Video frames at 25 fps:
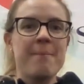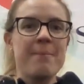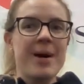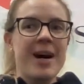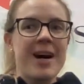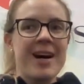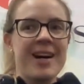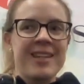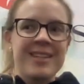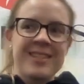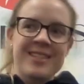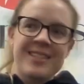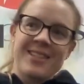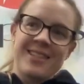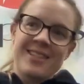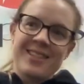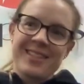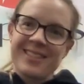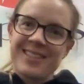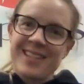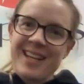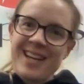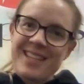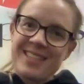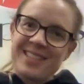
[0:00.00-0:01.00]
But the
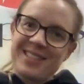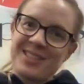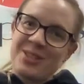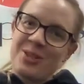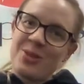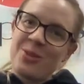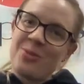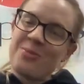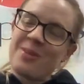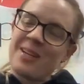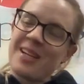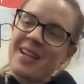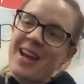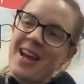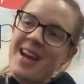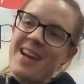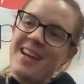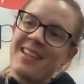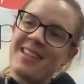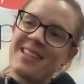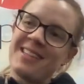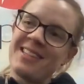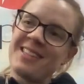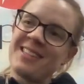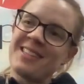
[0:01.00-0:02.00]
last 2
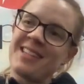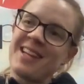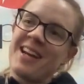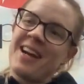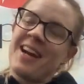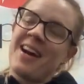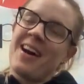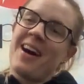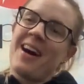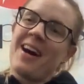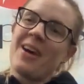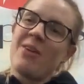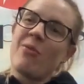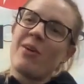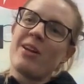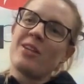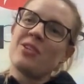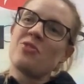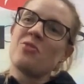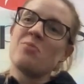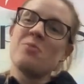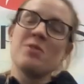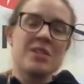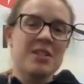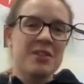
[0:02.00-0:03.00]
weekends, I went
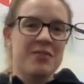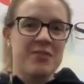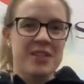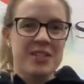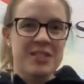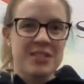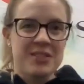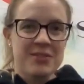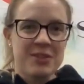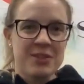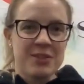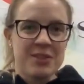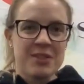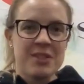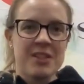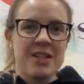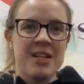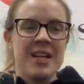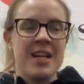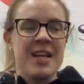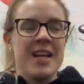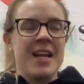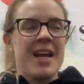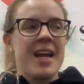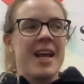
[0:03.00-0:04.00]
to a music festival
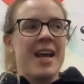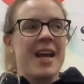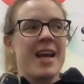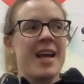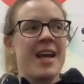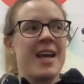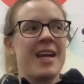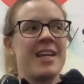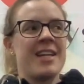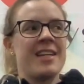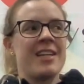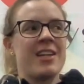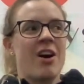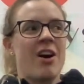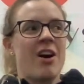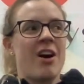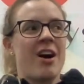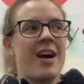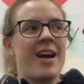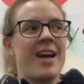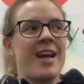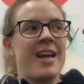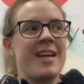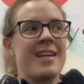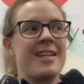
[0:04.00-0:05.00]
and
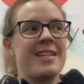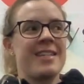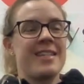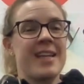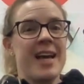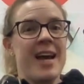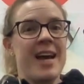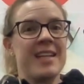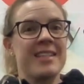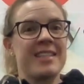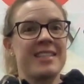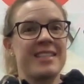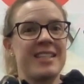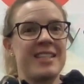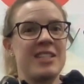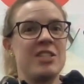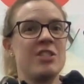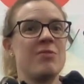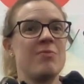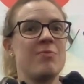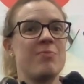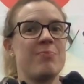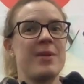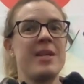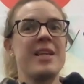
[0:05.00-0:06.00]
I danced
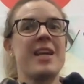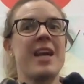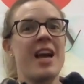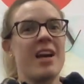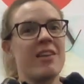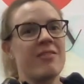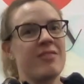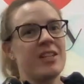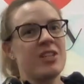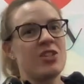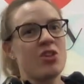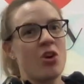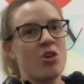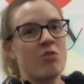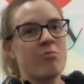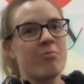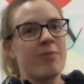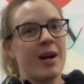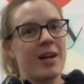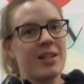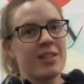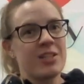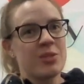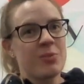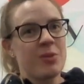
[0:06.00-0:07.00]
in big heavy Doc
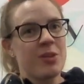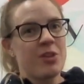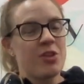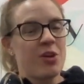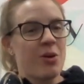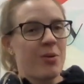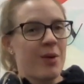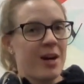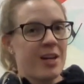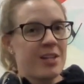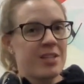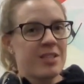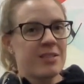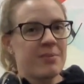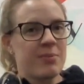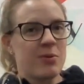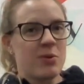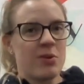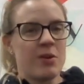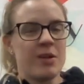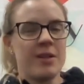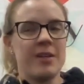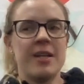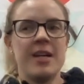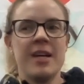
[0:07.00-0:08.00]
Martens with no arch
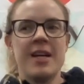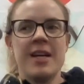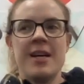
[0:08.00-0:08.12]
support,